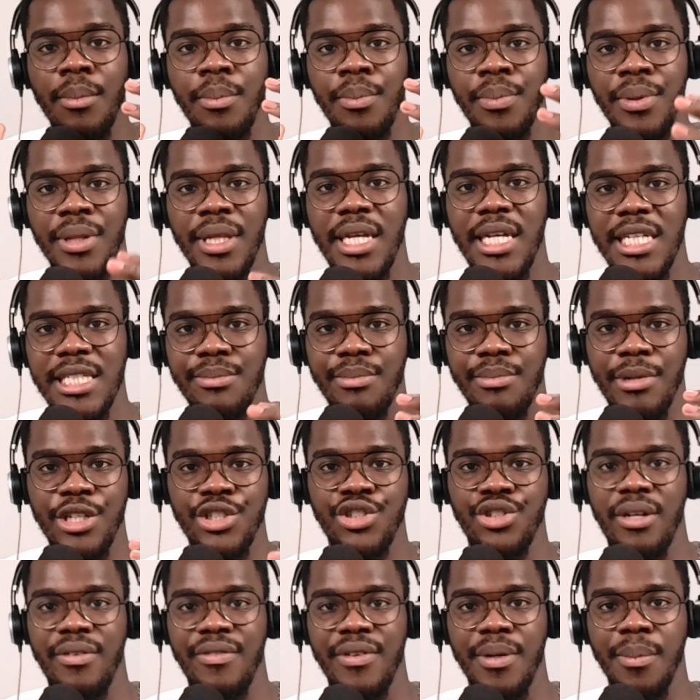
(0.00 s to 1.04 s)
Please make
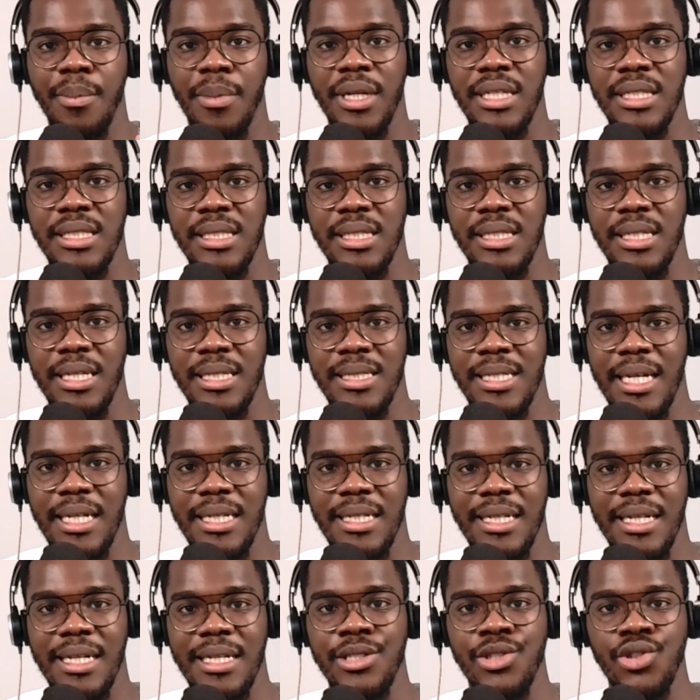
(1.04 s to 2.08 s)
sure everybody's in
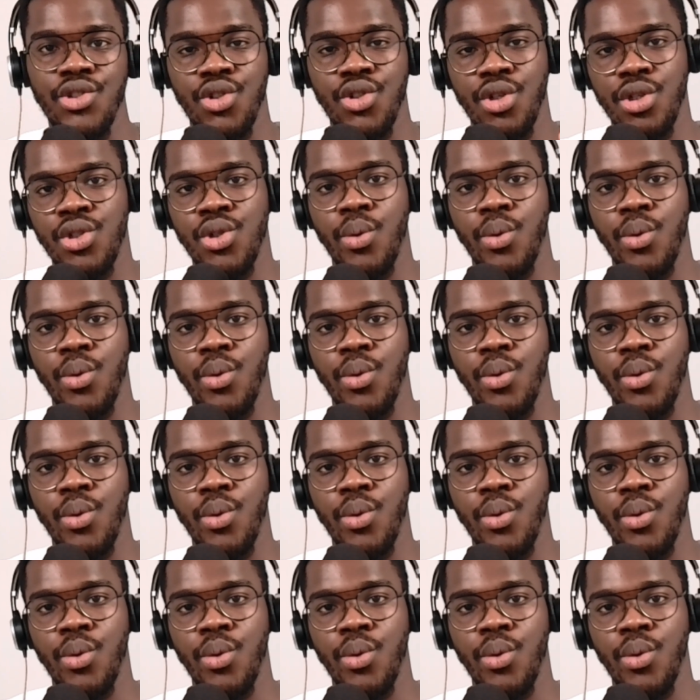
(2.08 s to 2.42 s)
attendance just